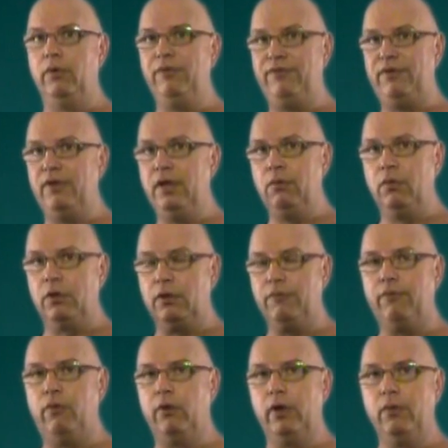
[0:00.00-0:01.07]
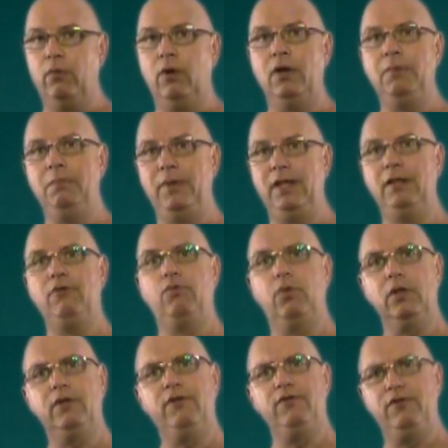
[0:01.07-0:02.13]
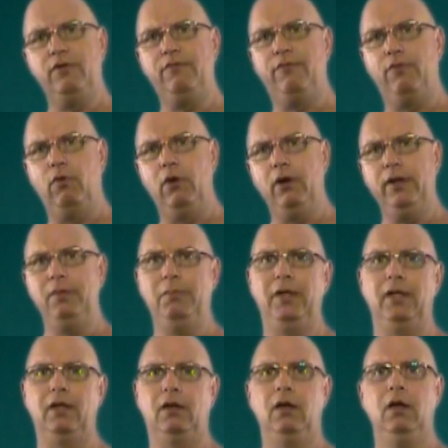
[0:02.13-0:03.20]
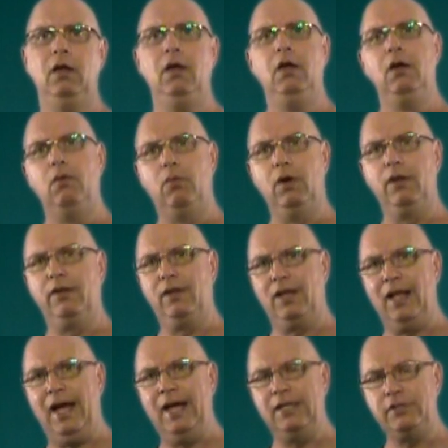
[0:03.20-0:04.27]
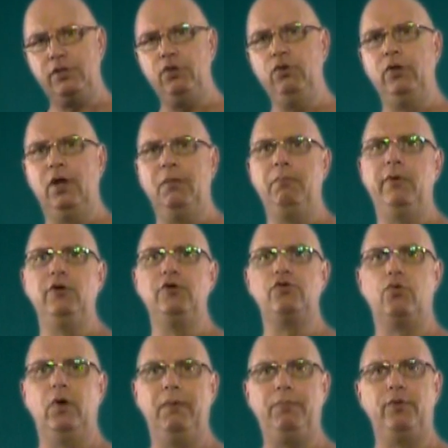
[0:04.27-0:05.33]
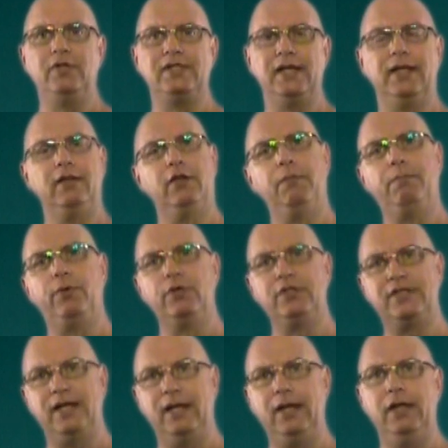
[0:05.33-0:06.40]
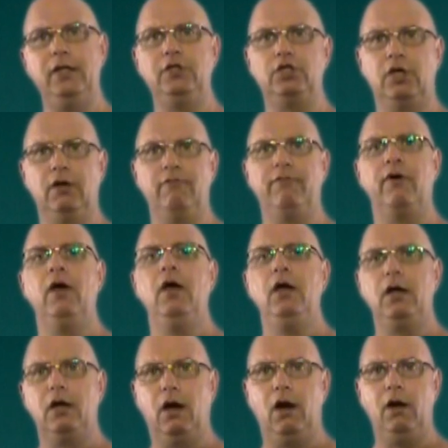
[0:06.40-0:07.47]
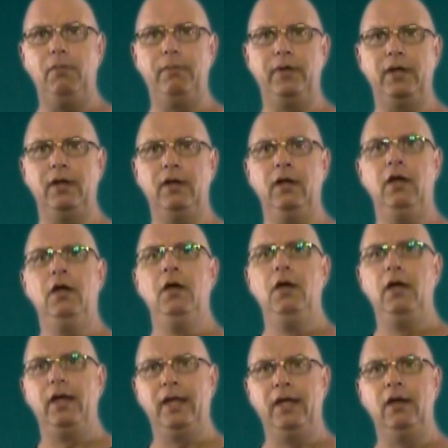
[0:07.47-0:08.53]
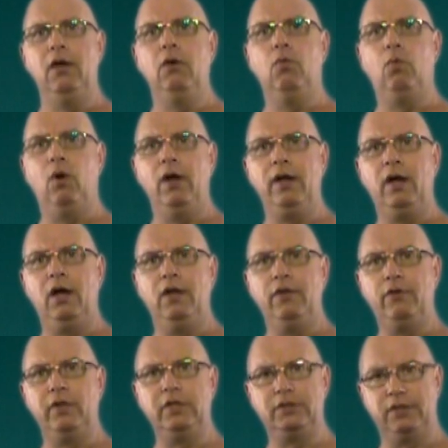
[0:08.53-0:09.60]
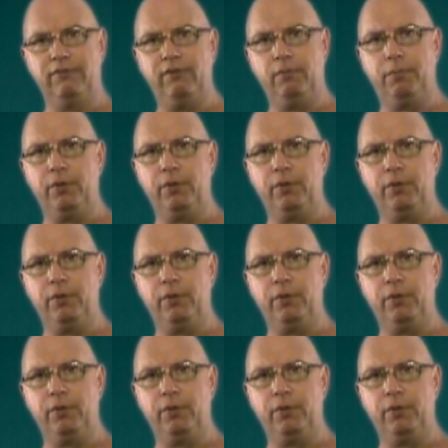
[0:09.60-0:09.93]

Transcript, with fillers: we've seen what the 41 means. What does the 40 mean? Well, the last two numbers represent the percentage of carbon in one hundredths of a